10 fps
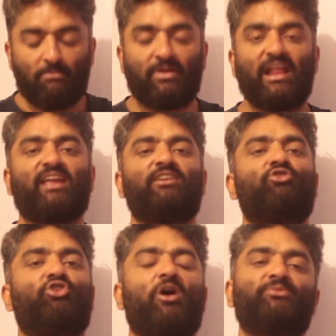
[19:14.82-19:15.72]
But I can
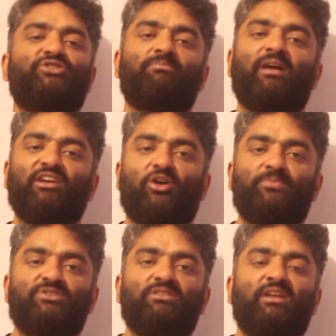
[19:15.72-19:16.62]
go option by
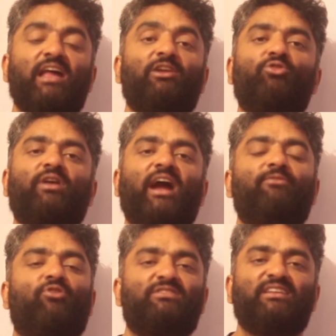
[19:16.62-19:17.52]
option and look
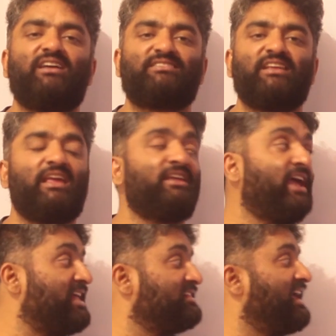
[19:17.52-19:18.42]
at what they are saying
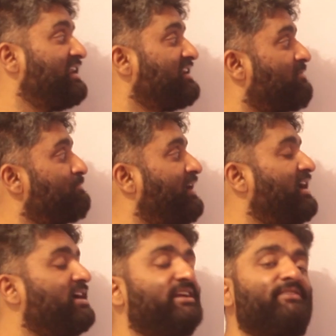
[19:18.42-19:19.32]
and then
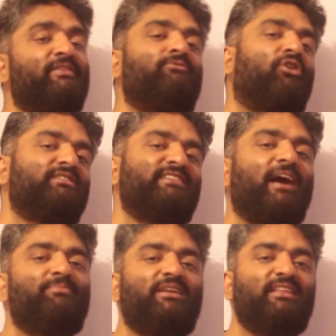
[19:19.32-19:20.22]
compare it with what is
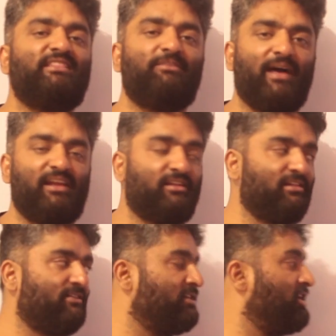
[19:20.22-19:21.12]
happening in the
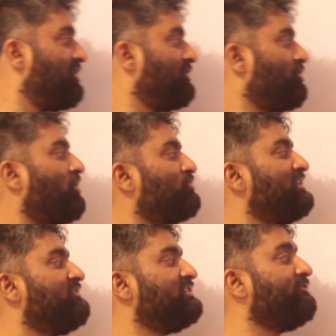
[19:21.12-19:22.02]
paragraph. Not
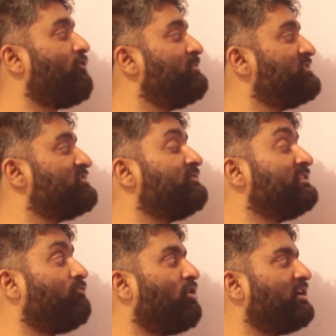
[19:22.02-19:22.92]
only with information,
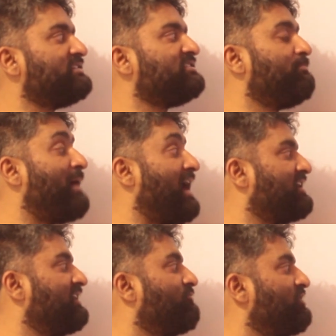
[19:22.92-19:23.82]
with what is the
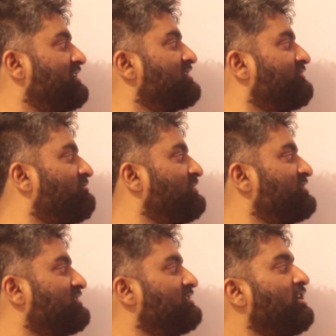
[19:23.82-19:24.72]
backing for each
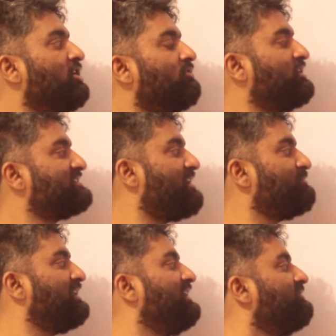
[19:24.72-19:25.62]
information. For
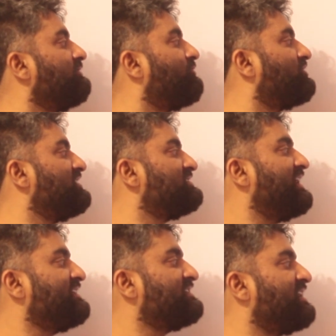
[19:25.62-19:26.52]
example, even for this
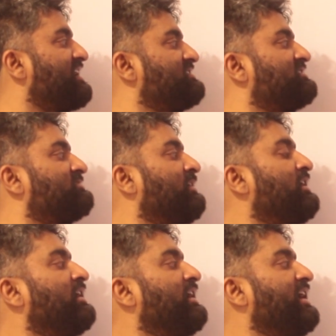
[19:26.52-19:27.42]
exercises
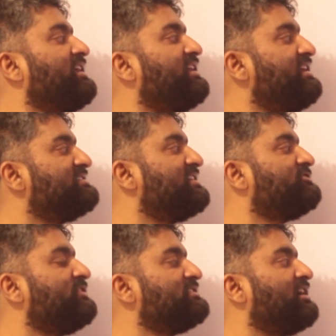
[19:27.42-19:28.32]
increases
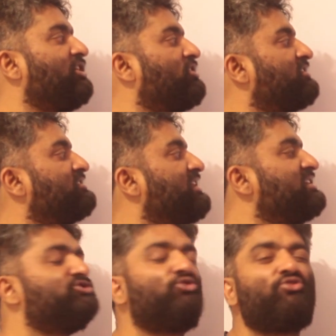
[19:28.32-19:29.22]
physical organ, there
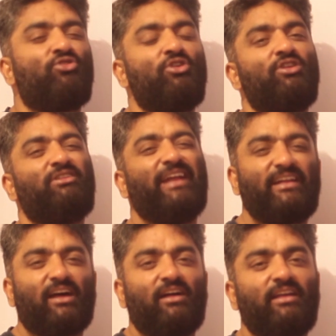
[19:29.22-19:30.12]
is no
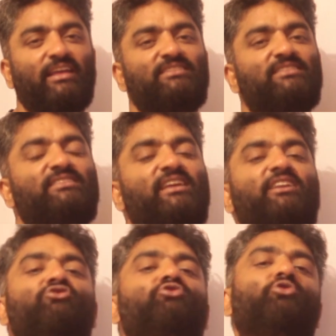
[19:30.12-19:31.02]
data. He's just
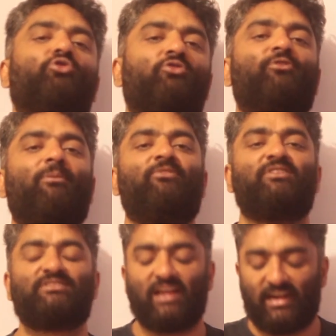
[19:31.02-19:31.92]
saying you know from
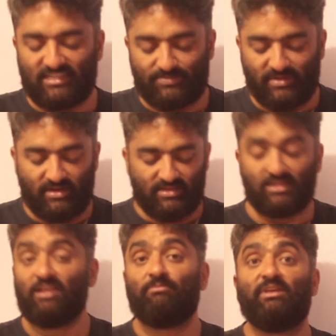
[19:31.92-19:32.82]
first-hand experience.
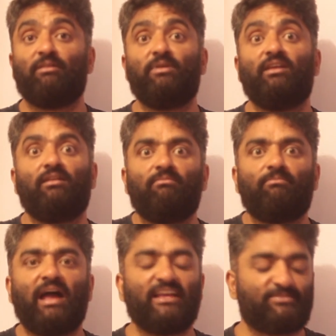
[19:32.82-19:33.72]
Maybe
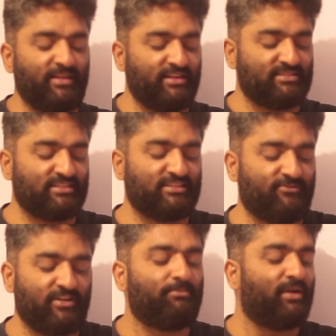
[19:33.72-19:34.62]
my experience is
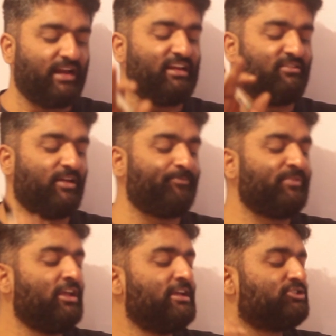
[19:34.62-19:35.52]
different, but anyway.
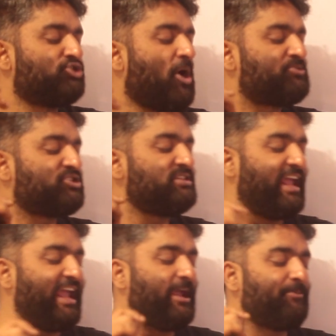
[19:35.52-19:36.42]
So option
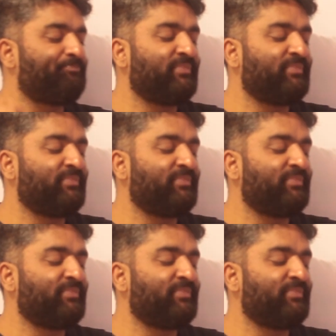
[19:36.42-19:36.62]
A,